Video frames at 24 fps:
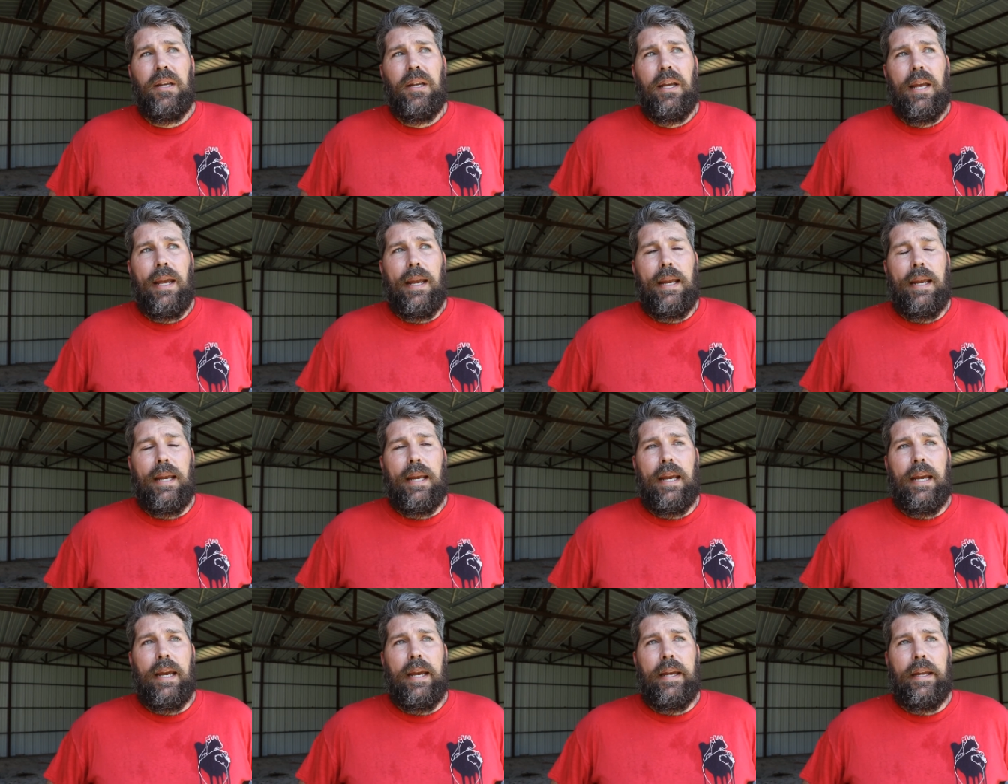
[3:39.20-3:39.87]

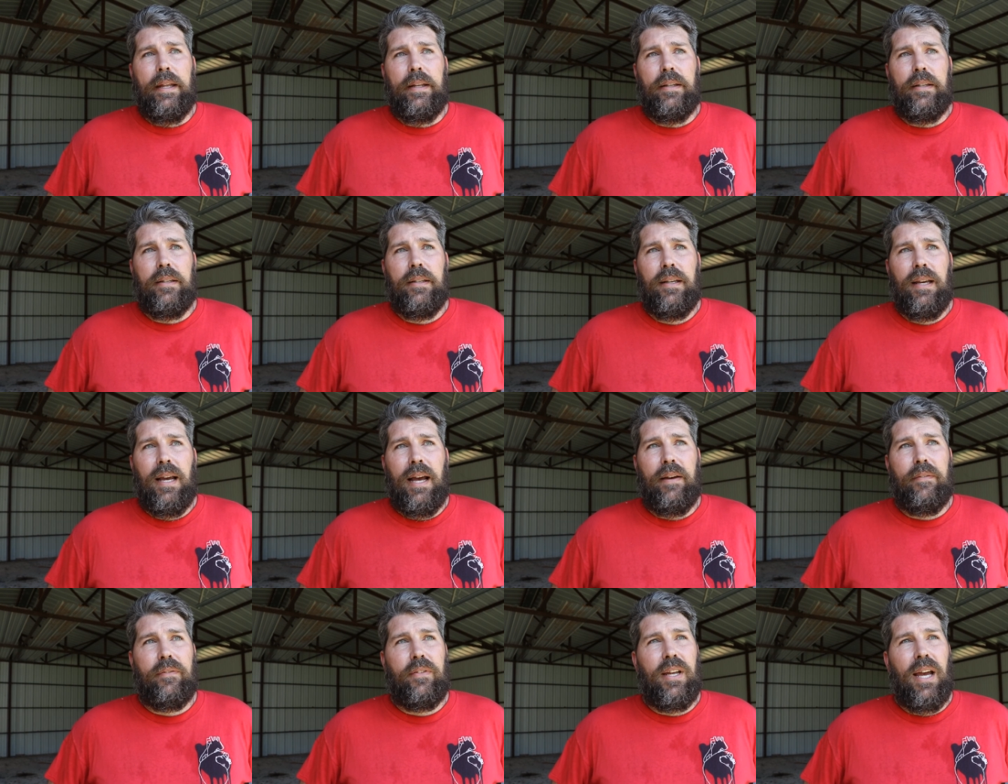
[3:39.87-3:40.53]
and
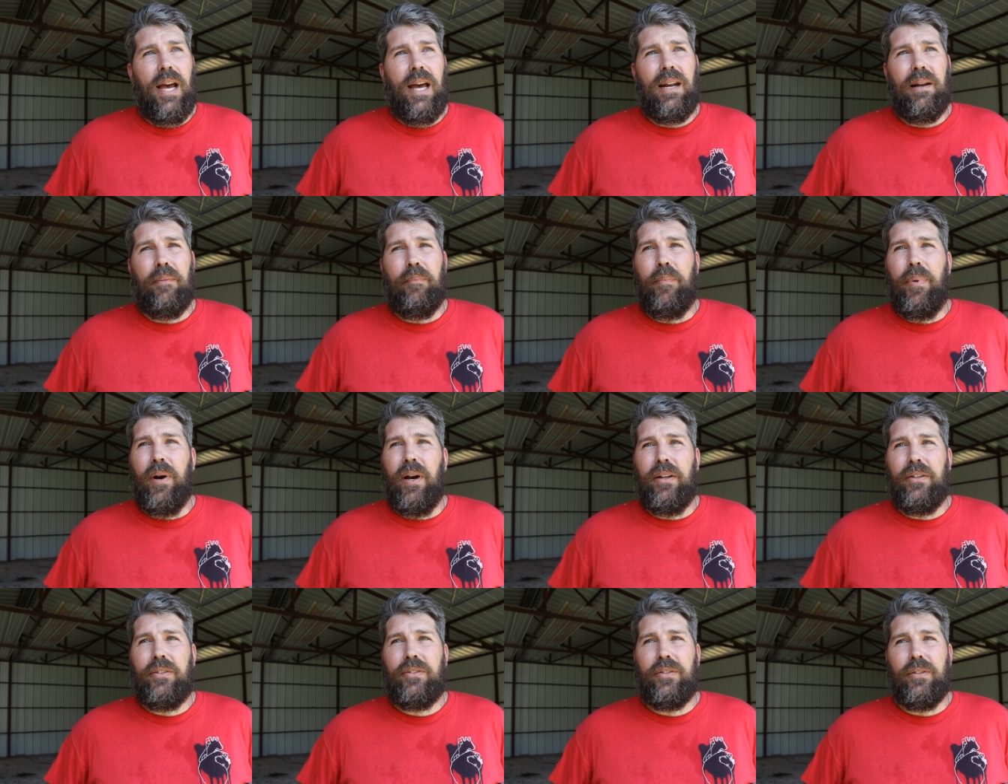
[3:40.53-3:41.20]
I've got a
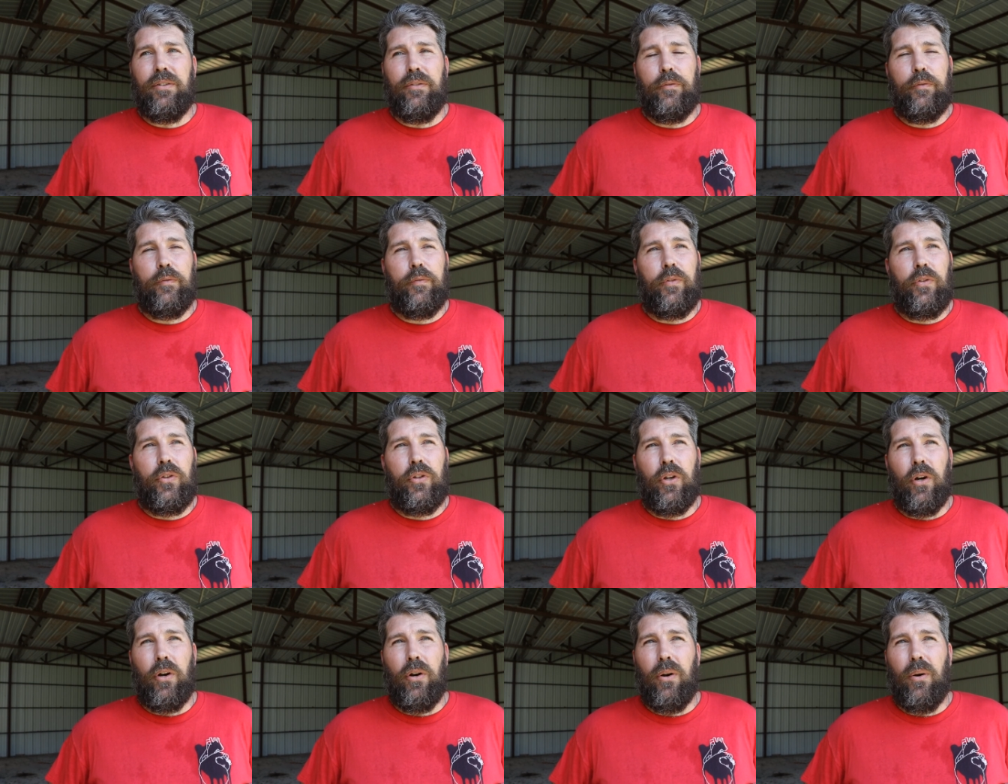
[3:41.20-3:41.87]
bunch of
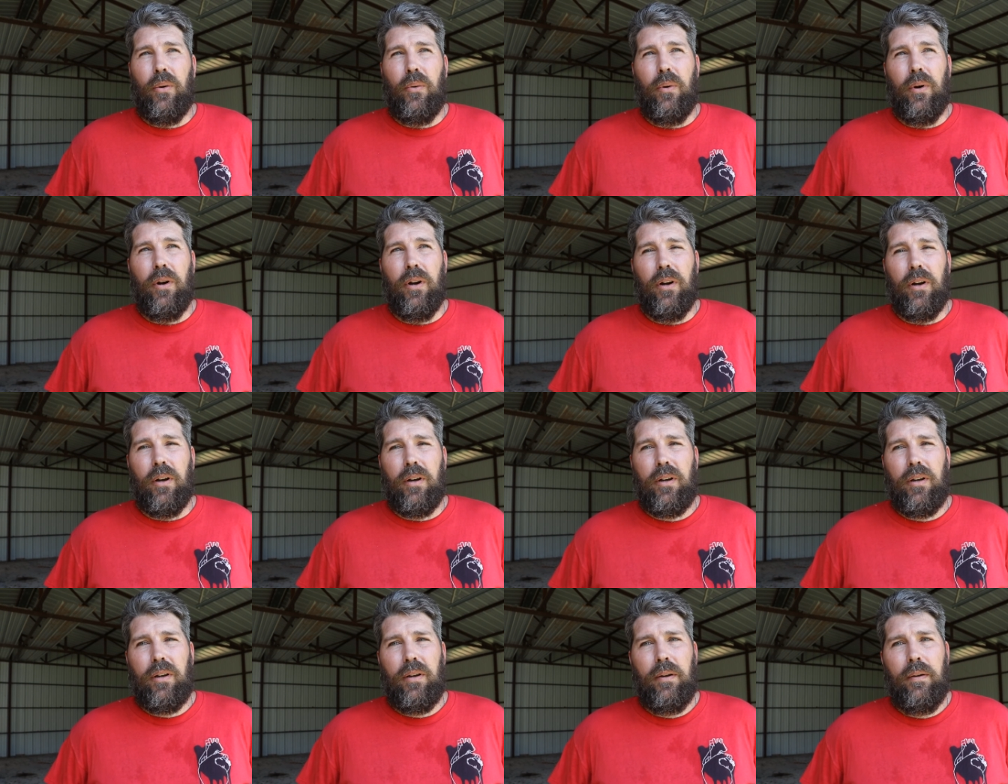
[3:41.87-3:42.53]
dirt
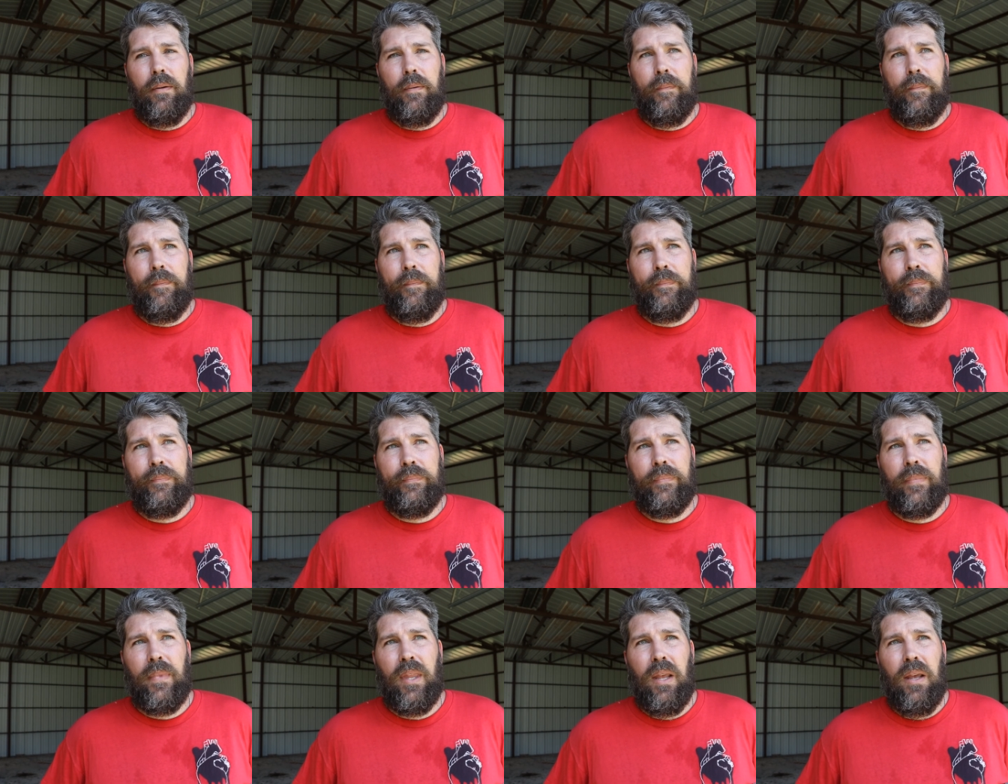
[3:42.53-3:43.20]
work.
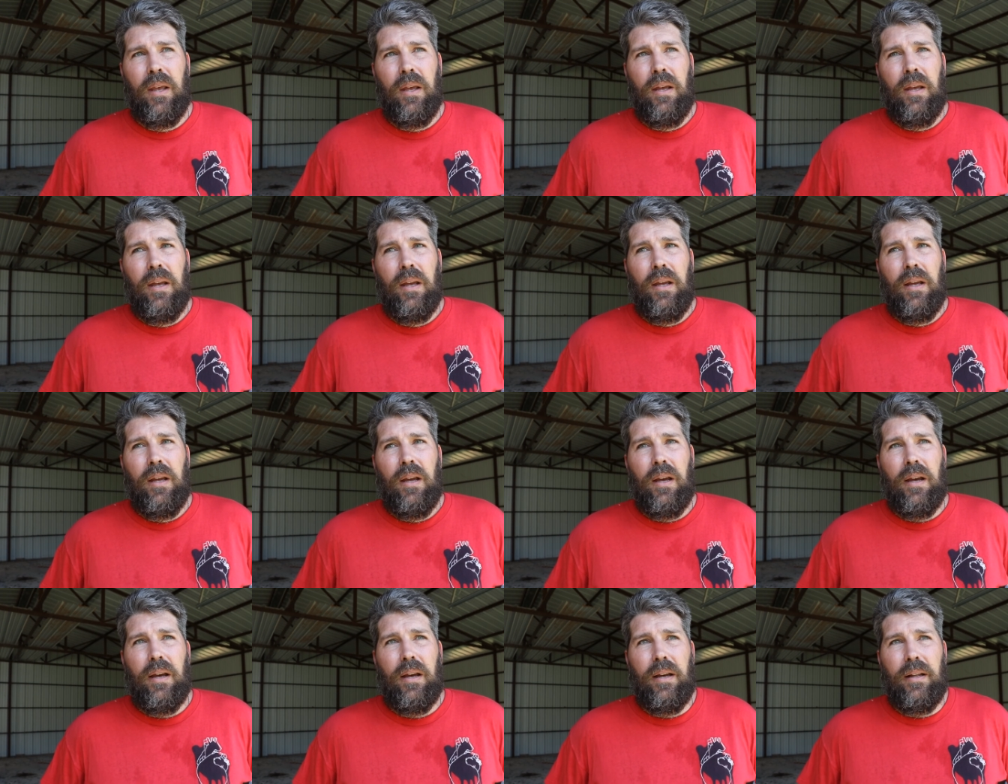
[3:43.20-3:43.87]

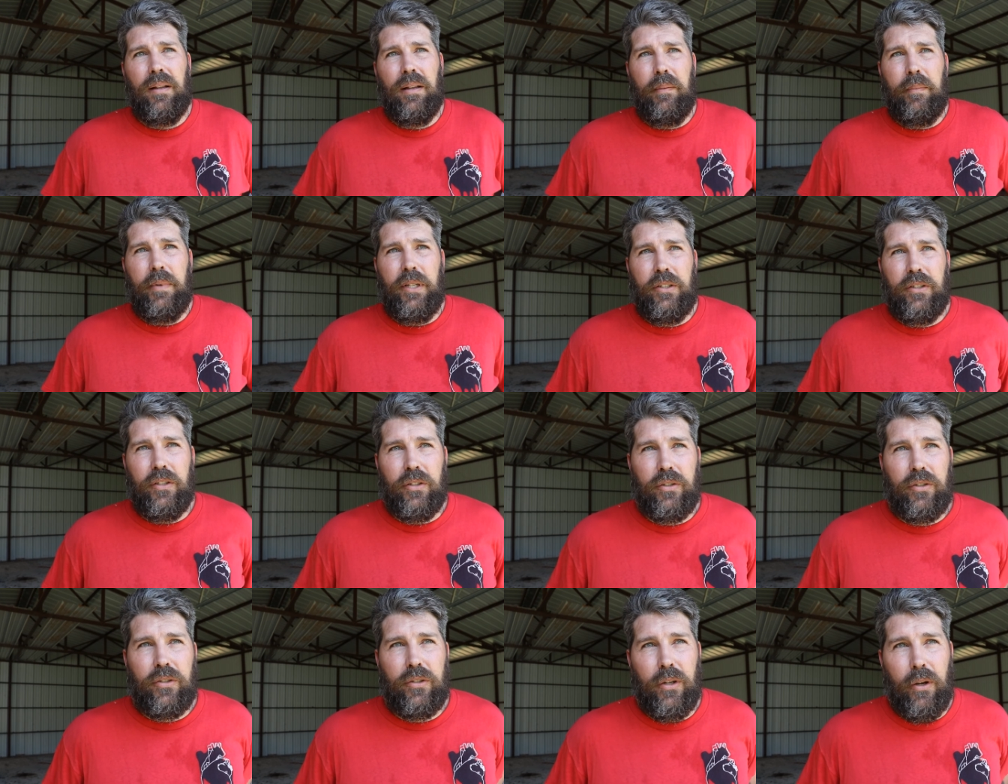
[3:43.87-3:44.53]
Uh, let me
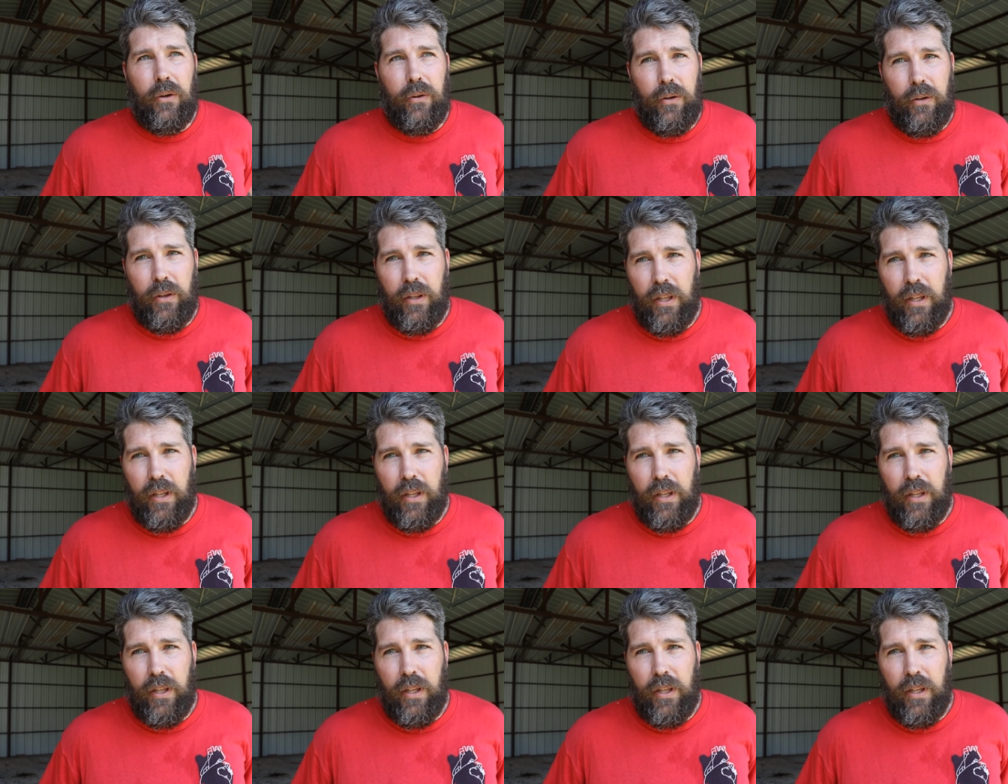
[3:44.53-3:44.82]
just show you